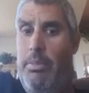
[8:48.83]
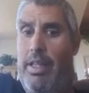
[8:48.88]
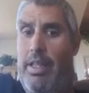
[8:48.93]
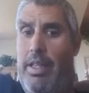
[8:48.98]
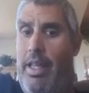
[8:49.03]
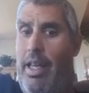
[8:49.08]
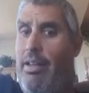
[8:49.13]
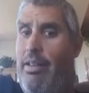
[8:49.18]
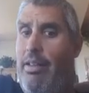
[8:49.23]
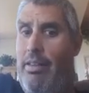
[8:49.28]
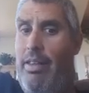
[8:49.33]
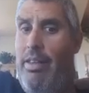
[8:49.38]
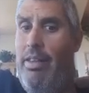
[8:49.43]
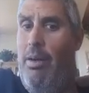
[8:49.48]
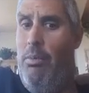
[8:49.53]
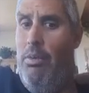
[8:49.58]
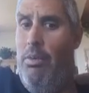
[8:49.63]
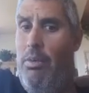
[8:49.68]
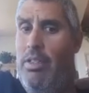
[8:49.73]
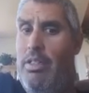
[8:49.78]
But
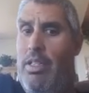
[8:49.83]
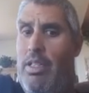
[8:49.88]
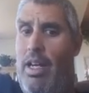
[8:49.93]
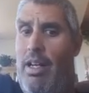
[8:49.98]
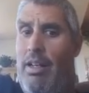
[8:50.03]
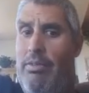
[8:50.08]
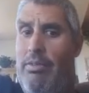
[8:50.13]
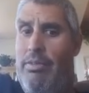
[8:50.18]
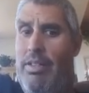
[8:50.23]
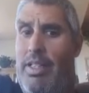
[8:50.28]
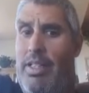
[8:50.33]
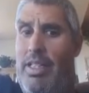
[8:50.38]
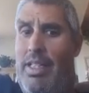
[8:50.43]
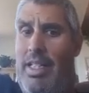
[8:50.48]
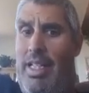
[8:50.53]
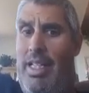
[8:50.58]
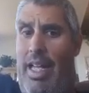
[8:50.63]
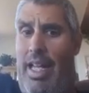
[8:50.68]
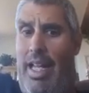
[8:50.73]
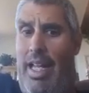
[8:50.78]
they were tough,
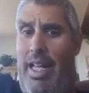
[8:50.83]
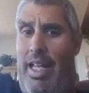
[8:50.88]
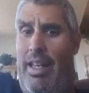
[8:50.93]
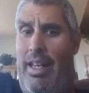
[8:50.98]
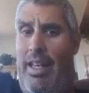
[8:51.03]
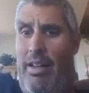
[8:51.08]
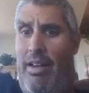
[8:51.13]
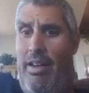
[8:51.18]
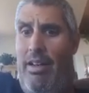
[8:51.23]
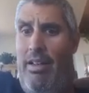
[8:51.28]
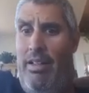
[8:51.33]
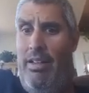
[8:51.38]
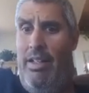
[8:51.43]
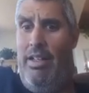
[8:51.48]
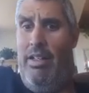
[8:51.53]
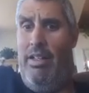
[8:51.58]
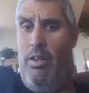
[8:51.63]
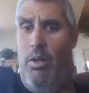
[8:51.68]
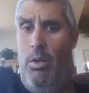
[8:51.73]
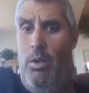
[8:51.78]
and they're a
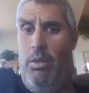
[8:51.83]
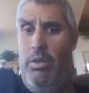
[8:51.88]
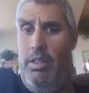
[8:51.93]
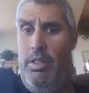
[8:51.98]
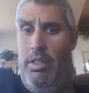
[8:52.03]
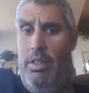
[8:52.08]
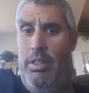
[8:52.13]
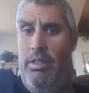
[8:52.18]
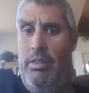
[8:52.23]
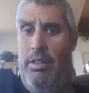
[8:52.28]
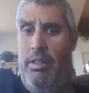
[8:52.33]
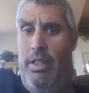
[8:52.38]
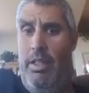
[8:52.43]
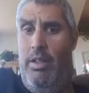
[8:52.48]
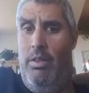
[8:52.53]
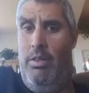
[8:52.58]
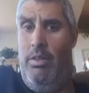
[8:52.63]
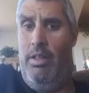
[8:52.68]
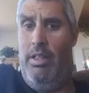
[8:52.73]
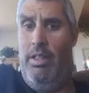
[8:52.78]
year older. A
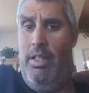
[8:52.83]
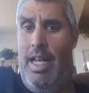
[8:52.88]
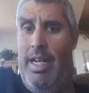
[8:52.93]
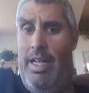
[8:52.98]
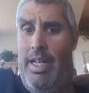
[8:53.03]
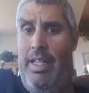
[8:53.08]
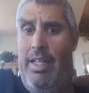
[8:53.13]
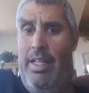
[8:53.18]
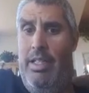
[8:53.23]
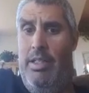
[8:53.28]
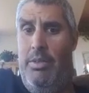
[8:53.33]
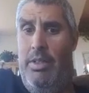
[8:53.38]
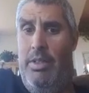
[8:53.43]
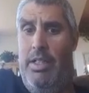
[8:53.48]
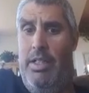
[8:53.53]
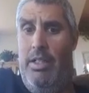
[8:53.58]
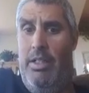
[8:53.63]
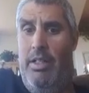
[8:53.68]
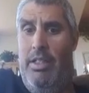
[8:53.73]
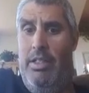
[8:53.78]
lot of kids
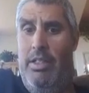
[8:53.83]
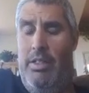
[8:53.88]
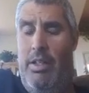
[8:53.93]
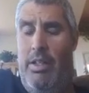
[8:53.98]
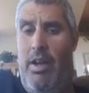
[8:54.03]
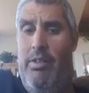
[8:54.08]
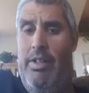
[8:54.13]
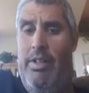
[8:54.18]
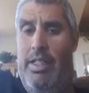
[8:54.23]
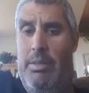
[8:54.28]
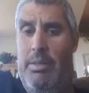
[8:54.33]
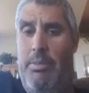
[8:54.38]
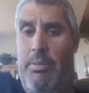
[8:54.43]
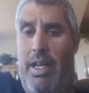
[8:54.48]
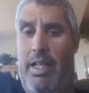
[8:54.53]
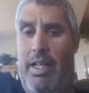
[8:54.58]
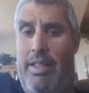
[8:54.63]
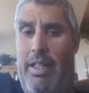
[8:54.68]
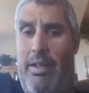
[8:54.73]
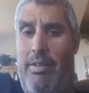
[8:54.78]
returning, so I would
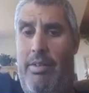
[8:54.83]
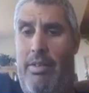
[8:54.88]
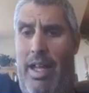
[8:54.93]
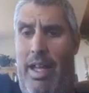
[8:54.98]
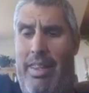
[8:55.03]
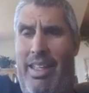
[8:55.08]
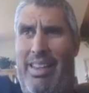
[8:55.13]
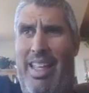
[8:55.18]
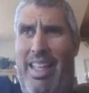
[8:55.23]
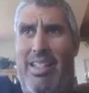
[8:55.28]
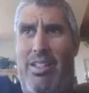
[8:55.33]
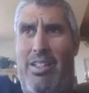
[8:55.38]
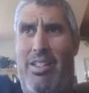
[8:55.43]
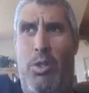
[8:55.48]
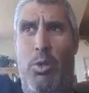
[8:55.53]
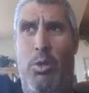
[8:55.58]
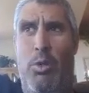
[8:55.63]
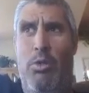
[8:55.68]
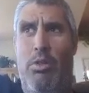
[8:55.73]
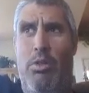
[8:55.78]
expect I think they had
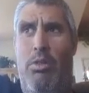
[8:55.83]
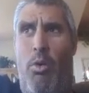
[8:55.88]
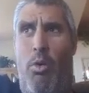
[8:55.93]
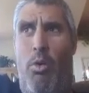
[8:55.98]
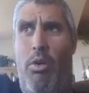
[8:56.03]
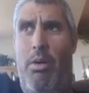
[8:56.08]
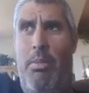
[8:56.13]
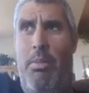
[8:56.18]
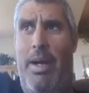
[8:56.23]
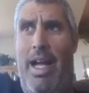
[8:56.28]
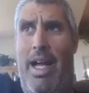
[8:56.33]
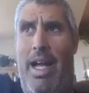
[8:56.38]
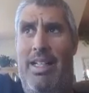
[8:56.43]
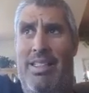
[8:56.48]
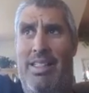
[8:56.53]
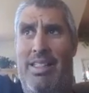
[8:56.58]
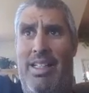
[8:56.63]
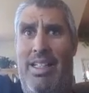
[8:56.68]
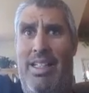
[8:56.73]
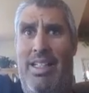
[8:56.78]
2
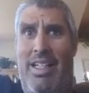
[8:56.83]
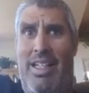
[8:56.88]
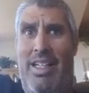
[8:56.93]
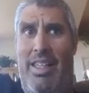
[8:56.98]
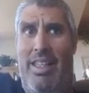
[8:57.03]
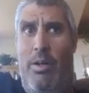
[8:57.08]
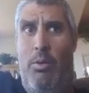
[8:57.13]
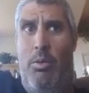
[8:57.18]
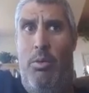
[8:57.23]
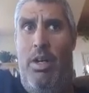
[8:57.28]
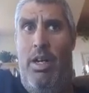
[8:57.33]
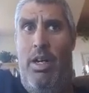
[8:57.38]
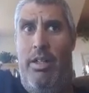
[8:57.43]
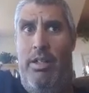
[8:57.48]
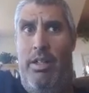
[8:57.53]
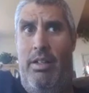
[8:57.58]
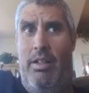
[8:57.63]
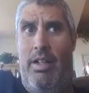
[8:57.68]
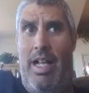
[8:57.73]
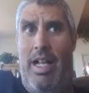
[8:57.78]
quarterbacks that were
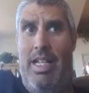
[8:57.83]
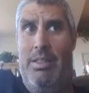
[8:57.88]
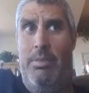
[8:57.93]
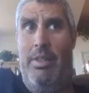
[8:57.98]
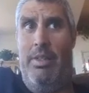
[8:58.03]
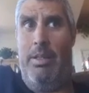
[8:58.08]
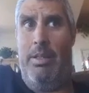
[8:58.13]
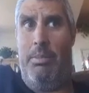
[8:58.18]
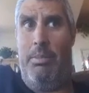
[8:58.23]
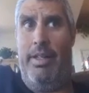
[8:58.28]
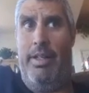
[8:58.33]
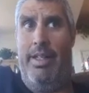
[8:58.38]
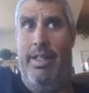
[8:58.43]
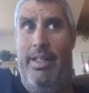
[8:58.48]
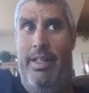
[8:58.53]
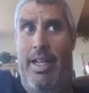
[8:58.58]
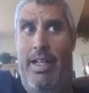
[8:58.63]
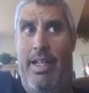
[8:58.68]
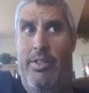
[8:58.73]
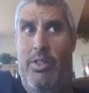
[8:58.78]
underclassmen that played
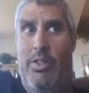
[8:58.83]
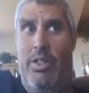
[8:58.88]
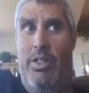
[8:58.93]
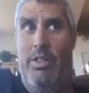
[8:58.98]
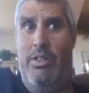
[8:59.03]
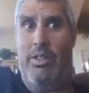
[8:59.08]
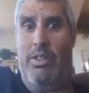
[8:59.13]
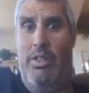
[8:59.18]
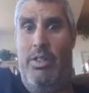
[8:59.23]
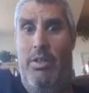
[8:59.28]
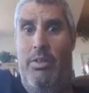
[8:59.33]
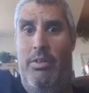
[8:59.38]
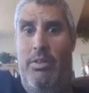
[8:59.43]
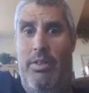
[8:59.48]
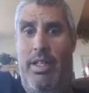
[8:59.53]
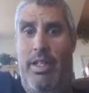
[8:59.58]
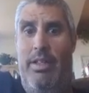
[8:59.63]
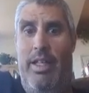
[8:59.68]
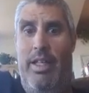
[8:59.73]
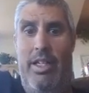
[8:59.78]
last year, so
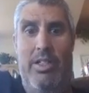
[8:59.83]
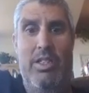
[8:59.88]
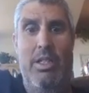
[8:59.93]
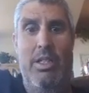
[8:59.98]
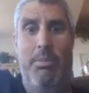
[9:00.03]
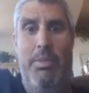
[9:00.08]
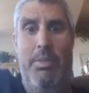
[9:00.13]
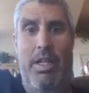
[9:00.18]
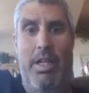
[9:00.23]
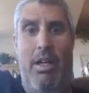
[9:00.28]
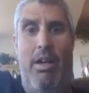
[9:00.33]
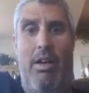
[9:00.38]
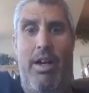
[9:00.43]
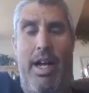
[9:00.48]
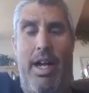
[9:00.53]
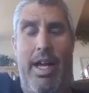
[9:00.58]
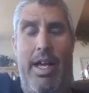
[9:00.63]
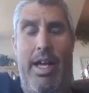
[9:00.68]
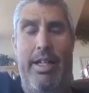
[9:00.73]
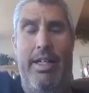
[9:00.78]
they should be all
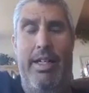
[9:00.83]
right.